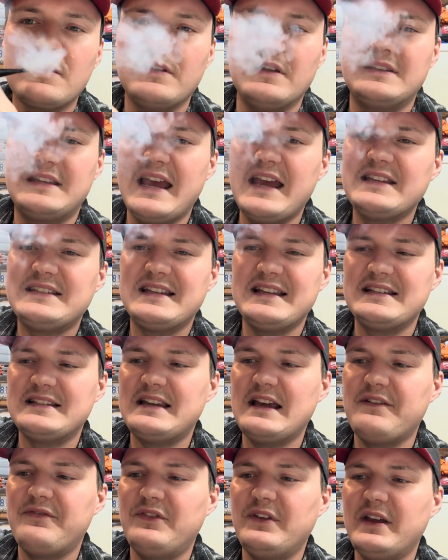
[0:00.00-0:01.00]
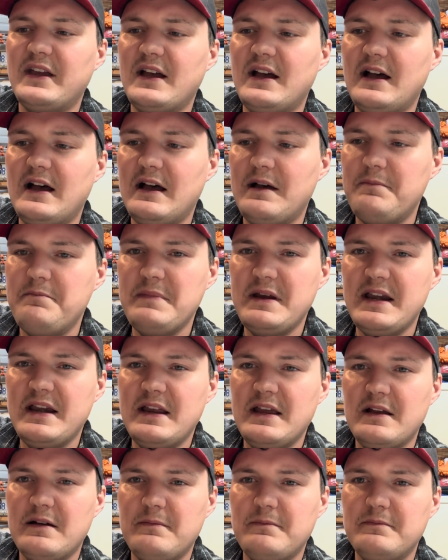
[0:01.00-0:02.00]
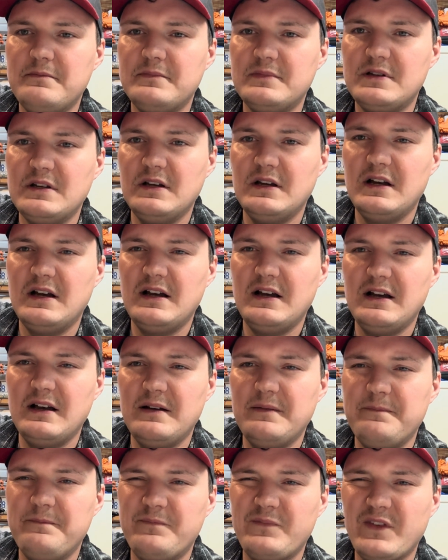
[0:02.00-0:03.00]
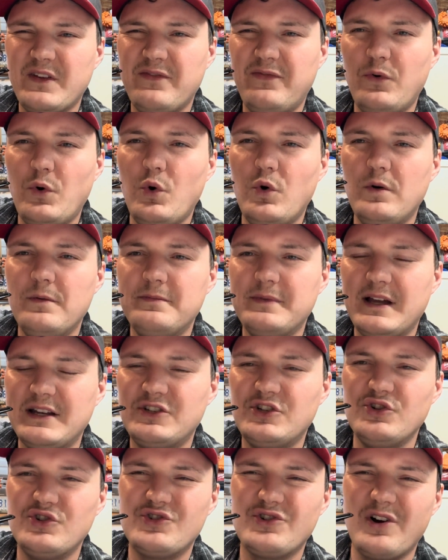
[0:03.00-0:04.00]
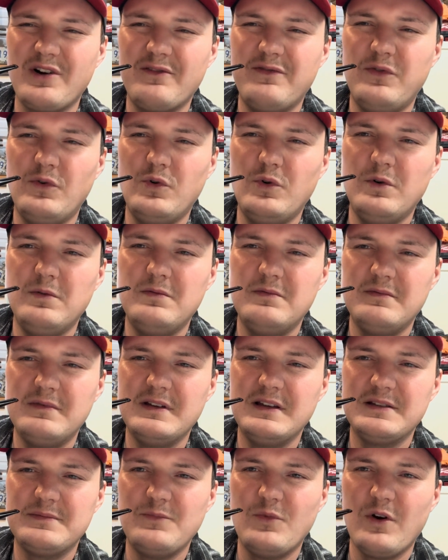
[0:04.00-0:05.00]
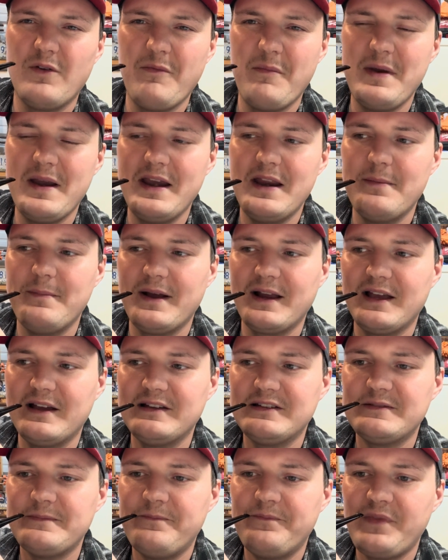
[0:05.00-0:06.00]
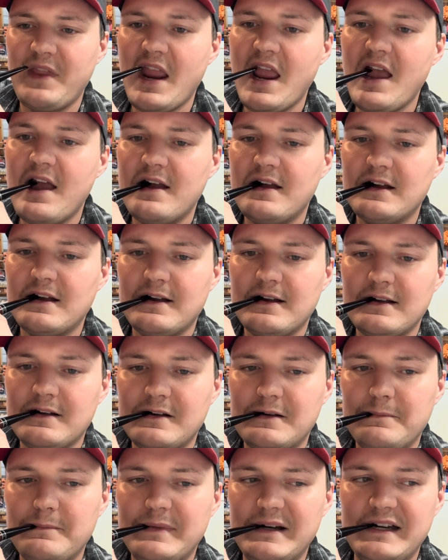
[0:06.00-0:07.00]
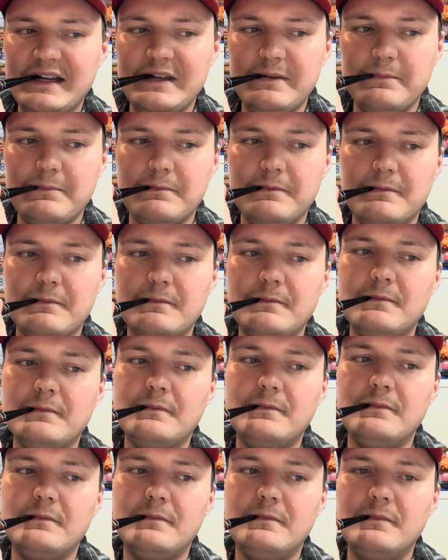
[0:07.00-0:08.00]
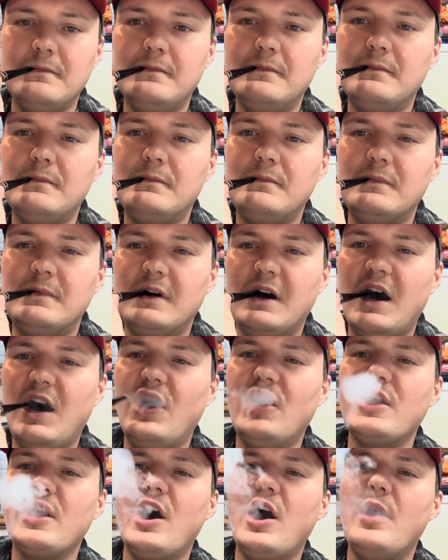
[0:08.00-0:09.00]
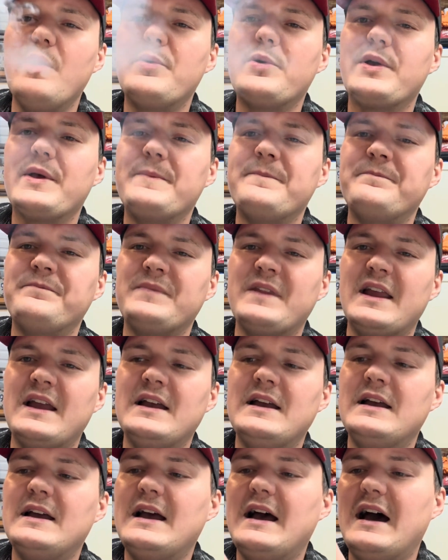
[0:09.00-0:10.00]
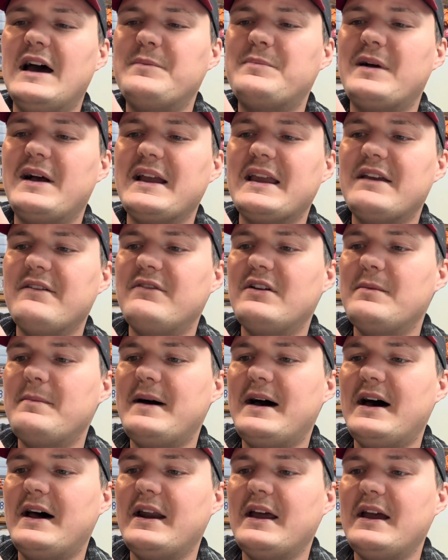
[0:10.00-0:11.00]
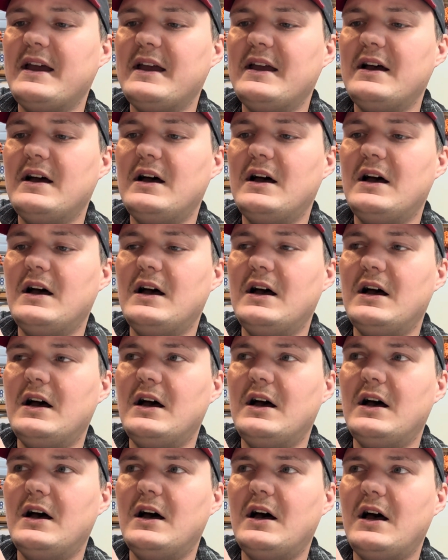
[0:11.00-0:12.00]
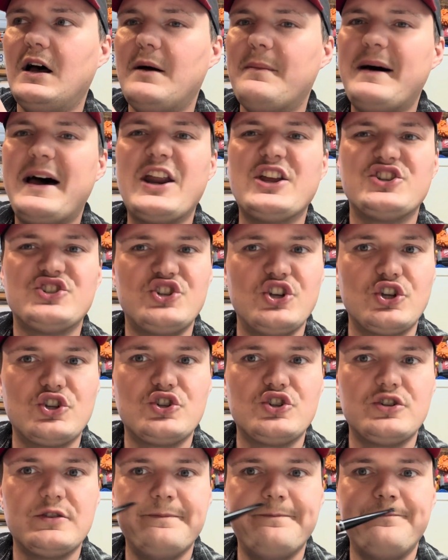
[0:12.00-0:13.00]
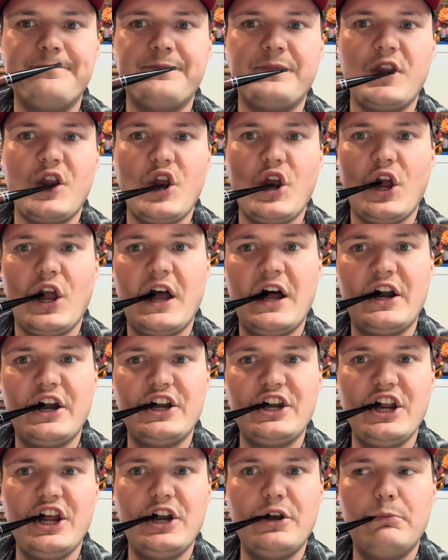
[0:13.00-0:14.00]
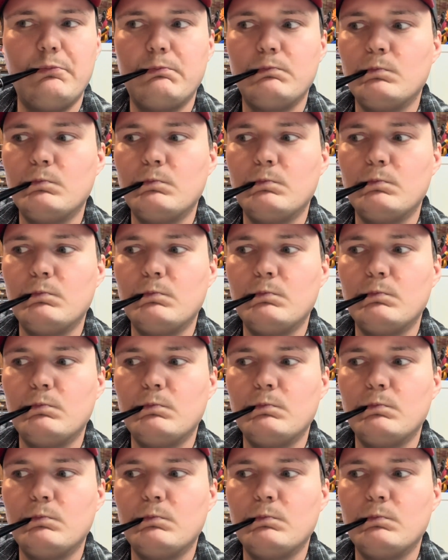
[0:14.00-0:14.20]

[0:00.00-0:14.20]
taste is definitely a medium to full, not too strong full. It's more of a medium, I guess. But all in all, I'd probably give it about a 6 out of 10.